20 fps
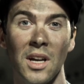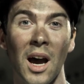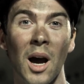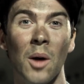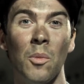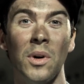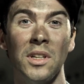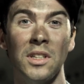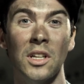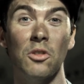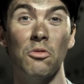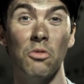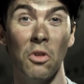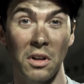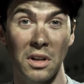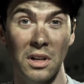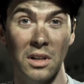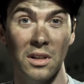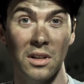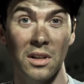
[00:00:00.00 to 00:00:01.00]
And when they're
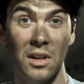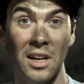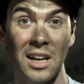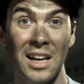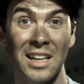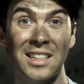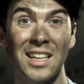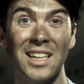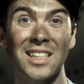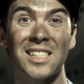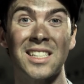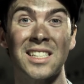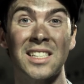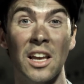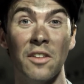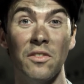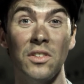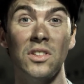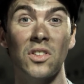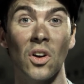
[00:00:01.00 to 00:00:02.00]
running, it takes
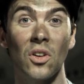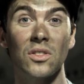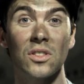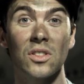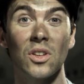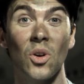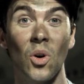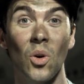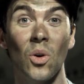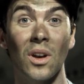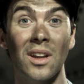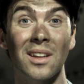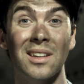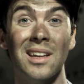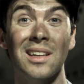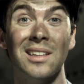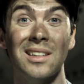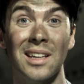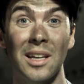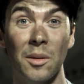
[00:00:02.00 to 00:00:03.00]
seven tons of coal a
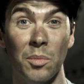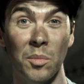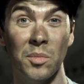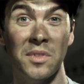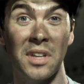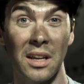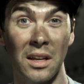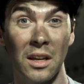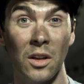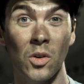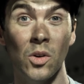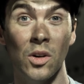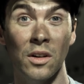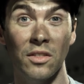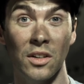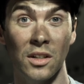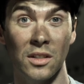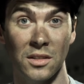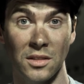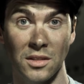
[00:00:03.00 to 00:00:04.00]
day to keep them ticking
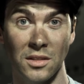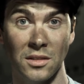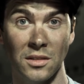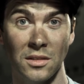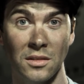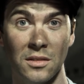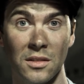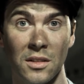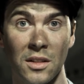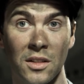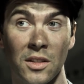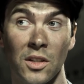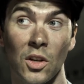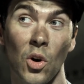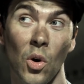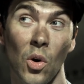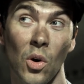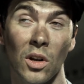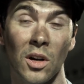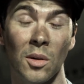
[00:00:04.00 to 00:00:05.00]
over. The
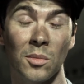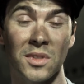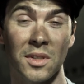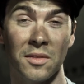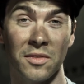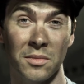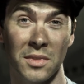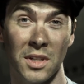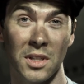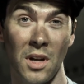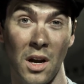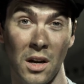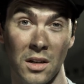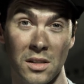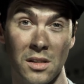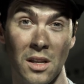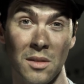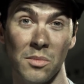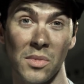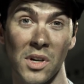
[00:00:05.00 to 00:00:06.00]
coal comes up from the
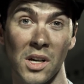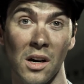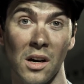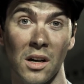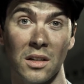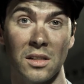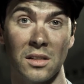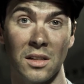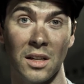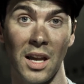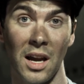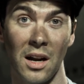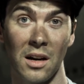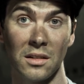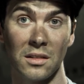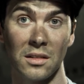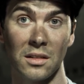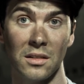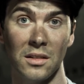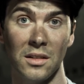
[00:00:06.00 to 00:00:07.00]
docks then by horse and
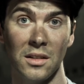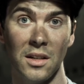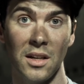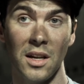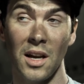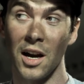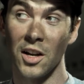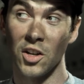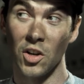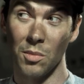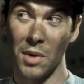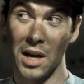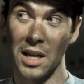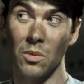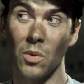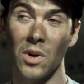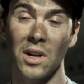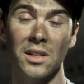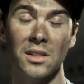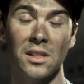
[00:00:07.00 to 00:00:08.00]
cart. And your
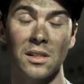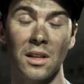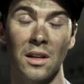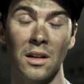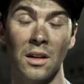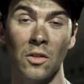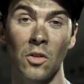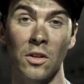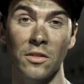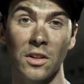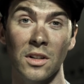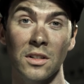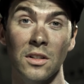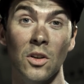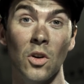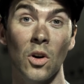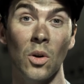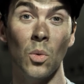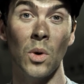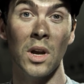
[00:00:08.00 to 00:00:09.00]
man wears it then over on the
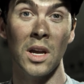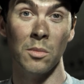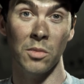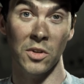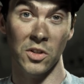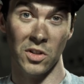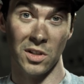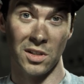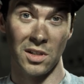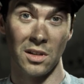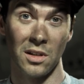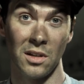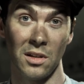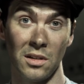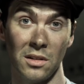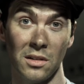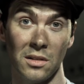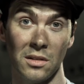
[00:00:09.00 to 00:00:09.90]
old weigh bridge, you see?